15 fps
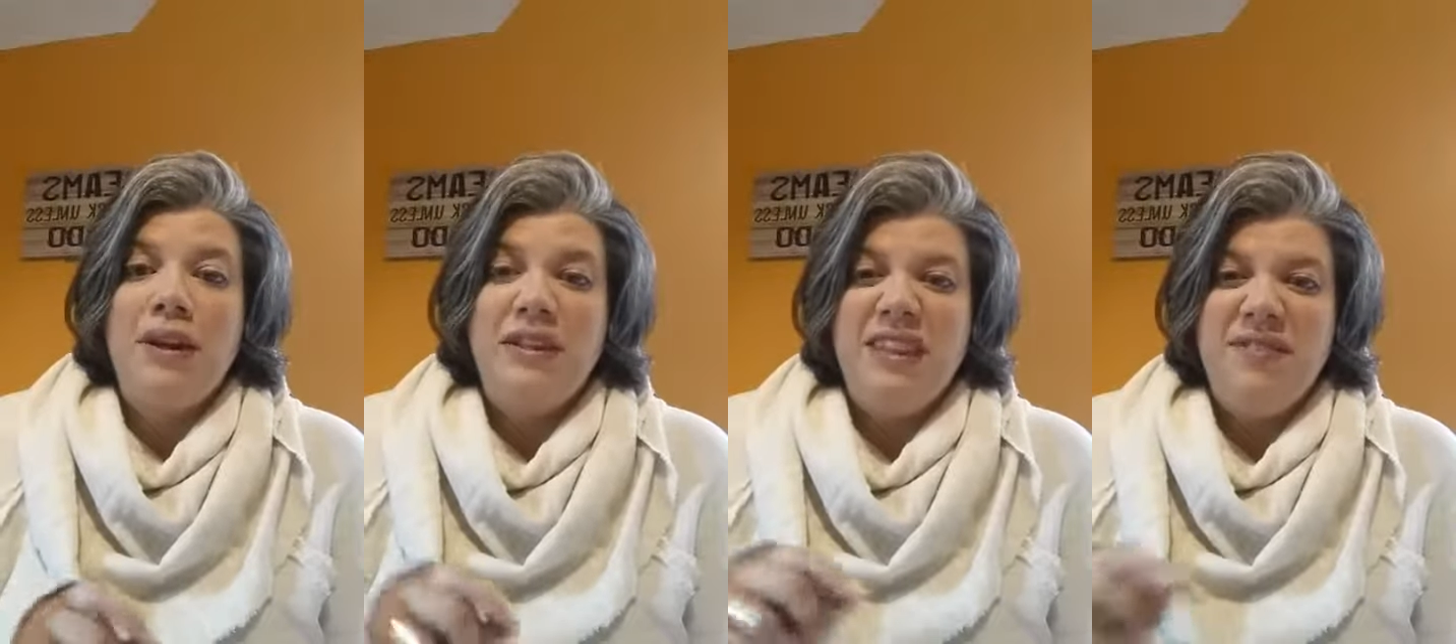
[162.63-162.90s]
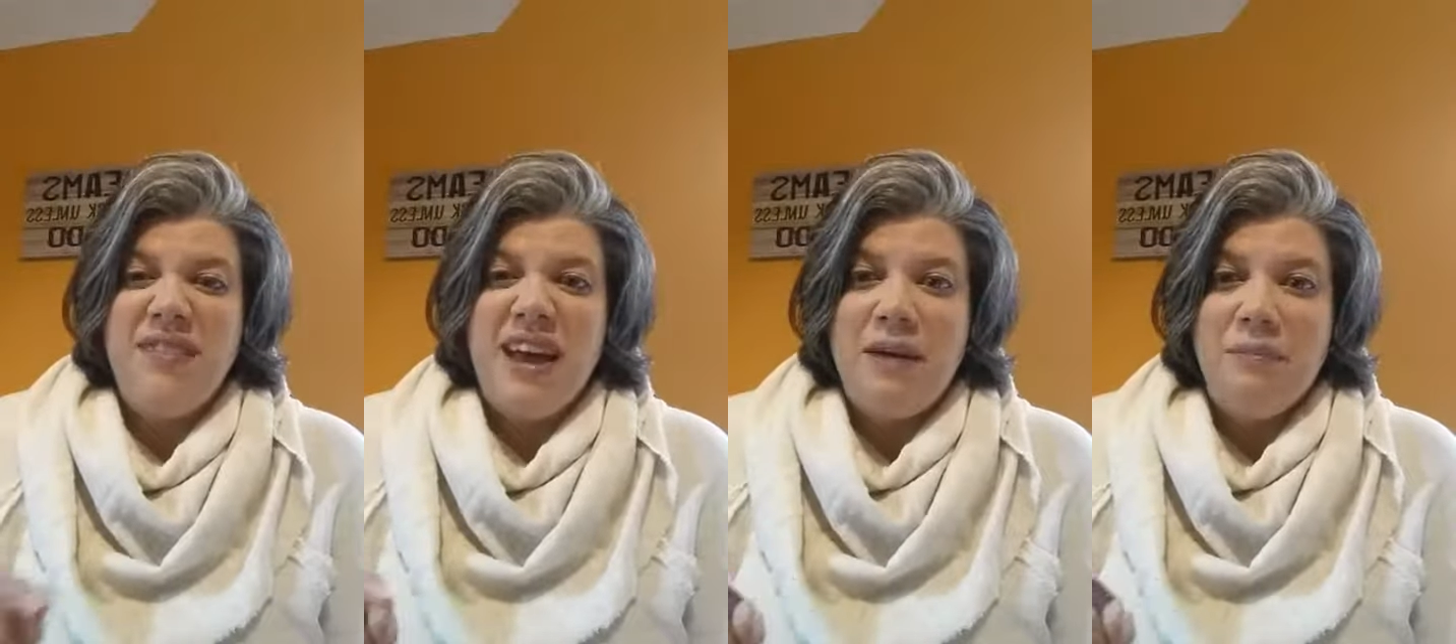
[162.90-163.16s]

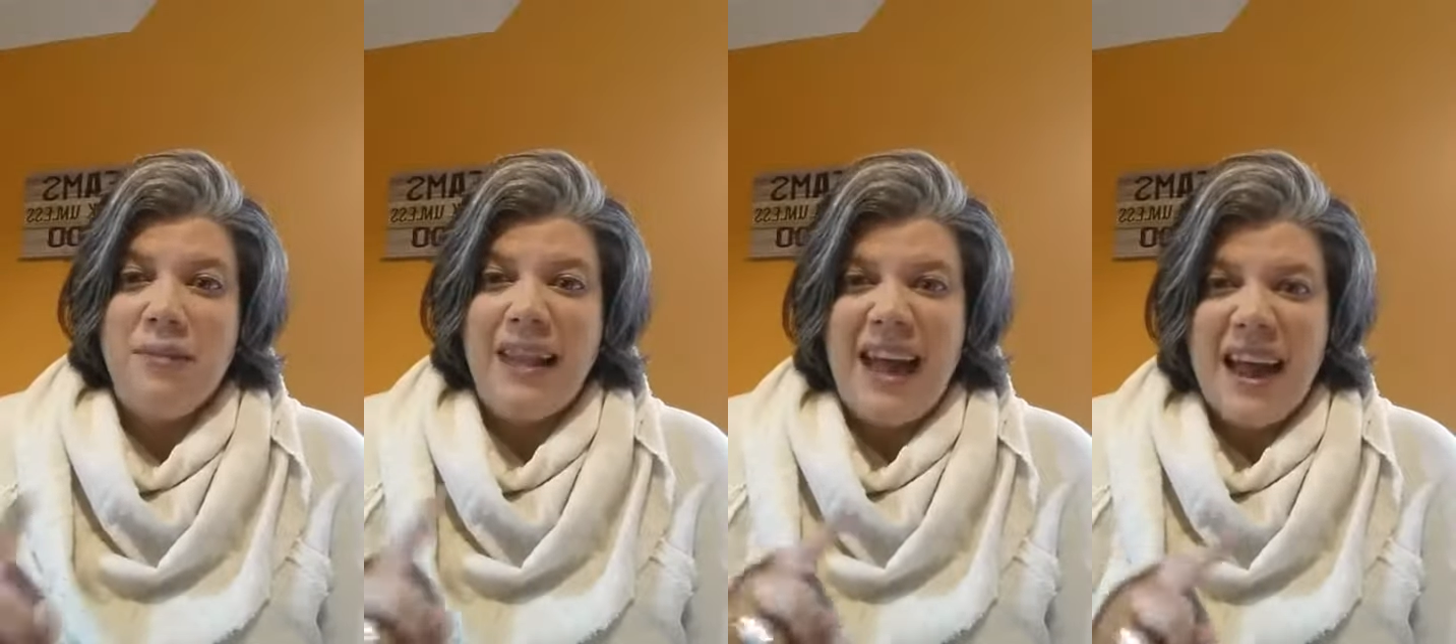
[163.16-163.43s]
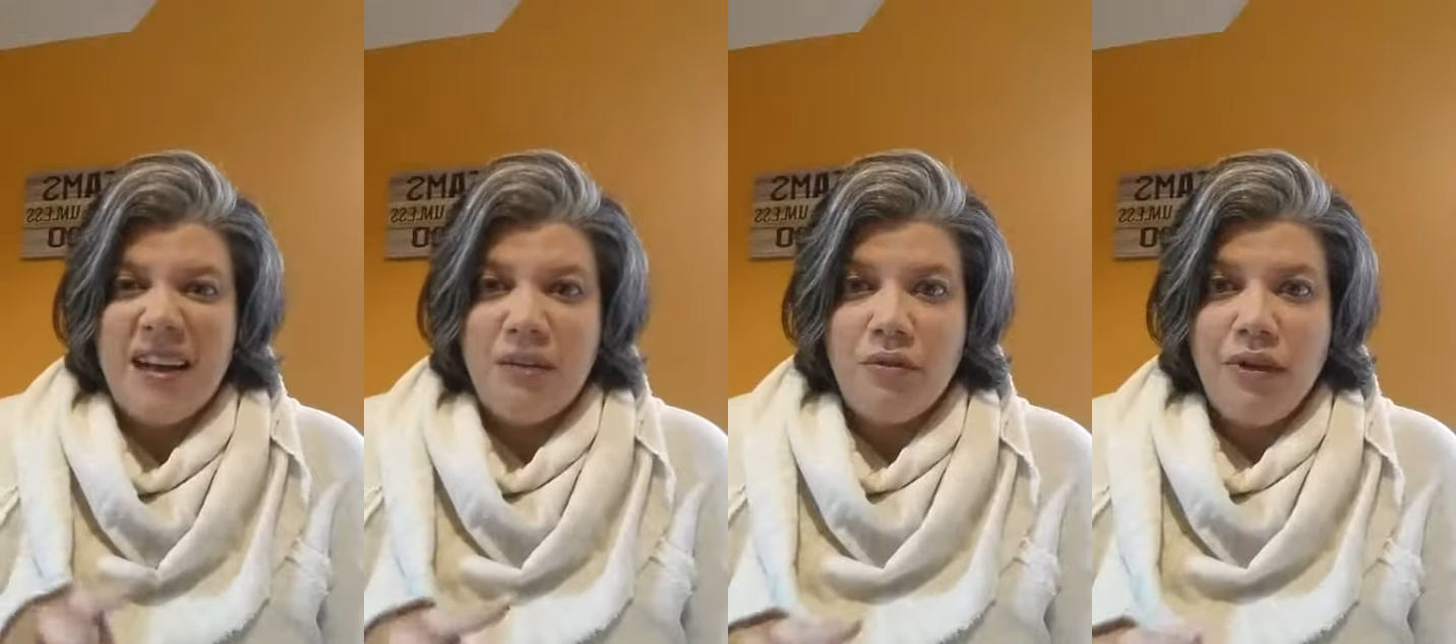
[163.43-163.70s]
leave that
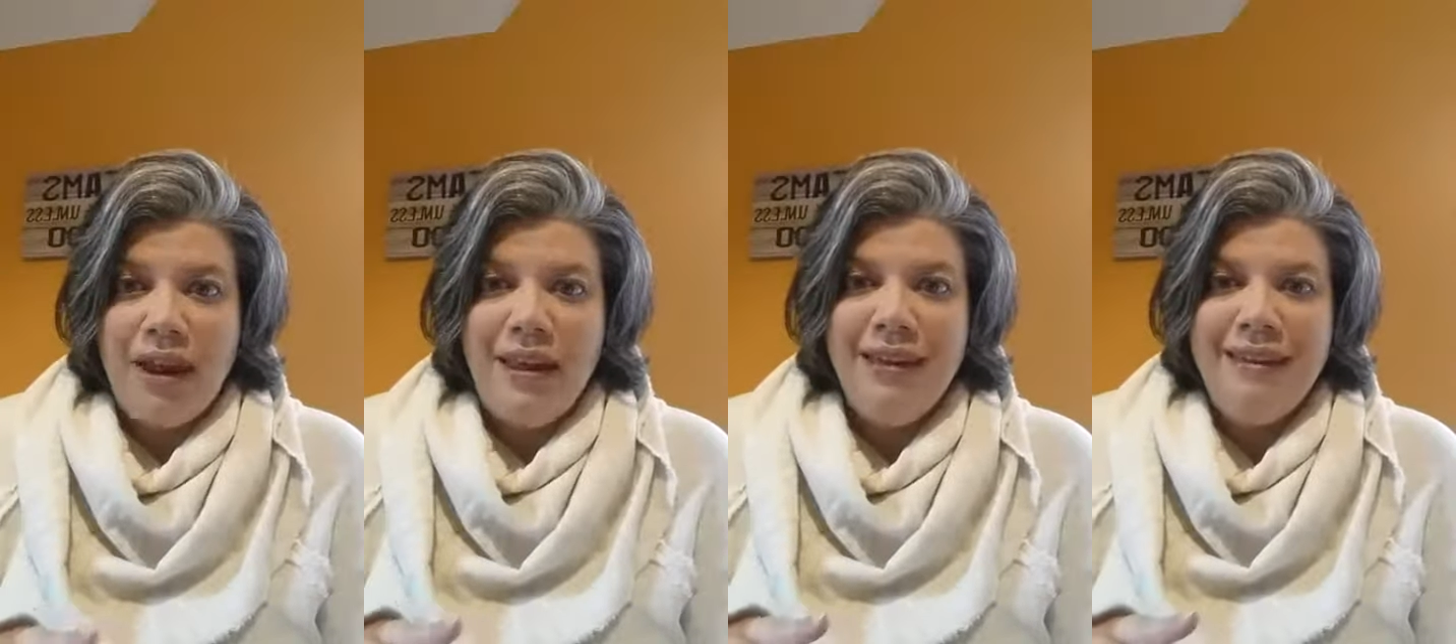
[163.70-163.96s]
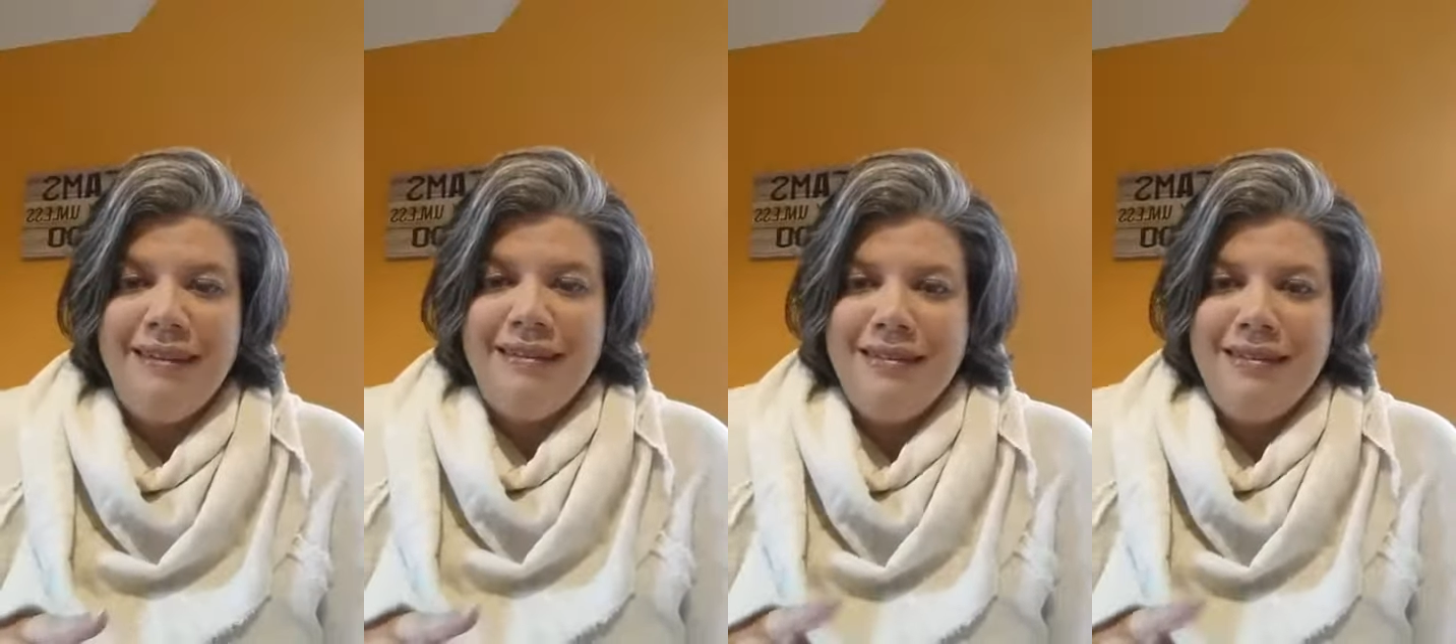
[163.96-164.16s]
black ring.